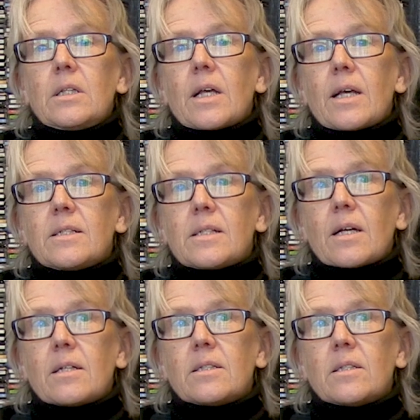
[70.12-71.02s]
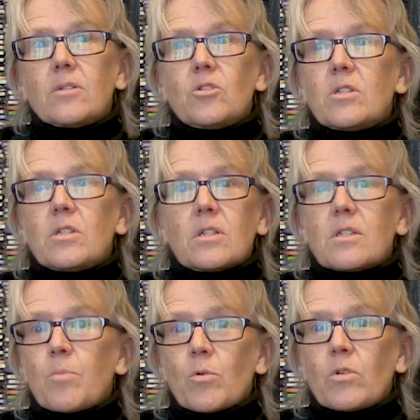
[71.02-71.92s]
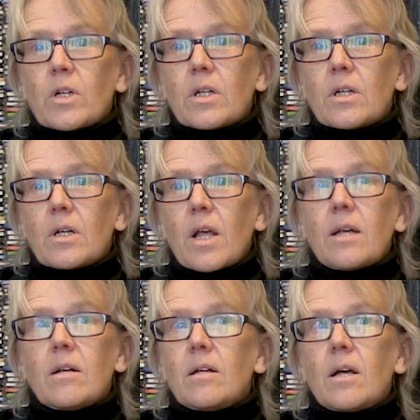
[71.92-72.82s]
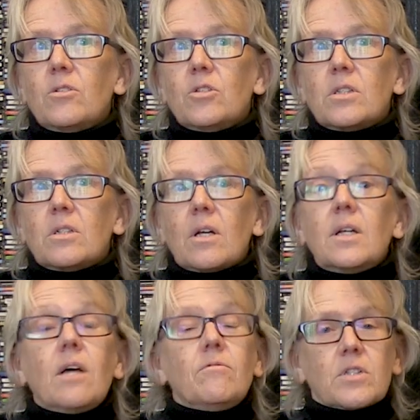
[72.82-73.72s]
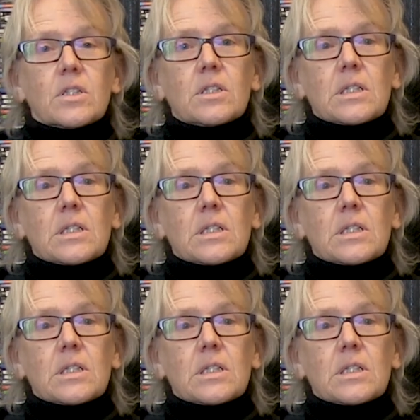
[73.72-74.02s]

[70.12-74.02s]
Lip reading: the headset, just exploring it. And I loved it.